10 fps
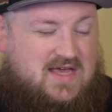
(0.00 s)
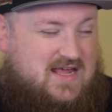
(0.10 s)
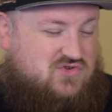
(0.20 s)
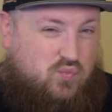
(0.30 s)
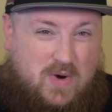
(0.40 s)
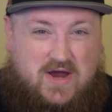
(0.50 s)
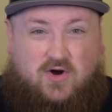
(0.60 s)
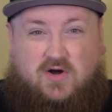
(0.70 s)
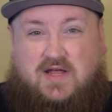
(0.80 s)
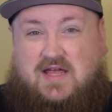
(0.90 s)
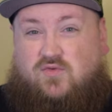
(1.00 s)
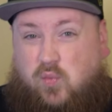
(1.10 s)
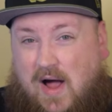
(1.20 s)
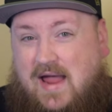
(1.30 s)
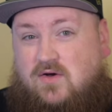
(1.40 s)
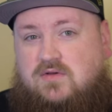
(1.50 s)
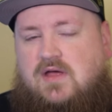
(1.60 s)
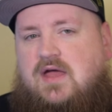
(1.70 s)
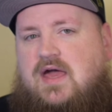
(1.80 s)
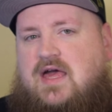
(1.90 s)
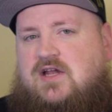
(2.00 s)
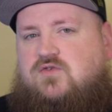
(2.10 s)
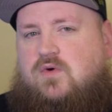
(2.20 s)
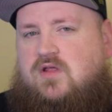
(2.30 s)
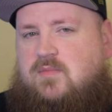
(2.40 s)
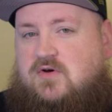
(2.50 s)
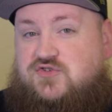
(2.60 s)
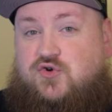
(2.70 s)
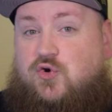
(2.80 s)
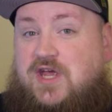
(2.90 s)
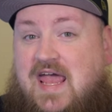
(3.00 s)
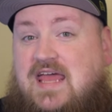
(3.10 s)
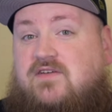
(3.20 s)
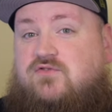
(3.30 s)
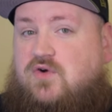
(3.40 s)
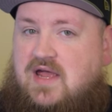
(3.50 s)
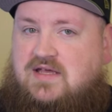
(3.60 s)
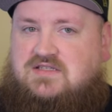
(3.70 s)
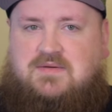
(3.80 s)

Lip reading: It's weird, it's wild, and it's one of the most creative dragons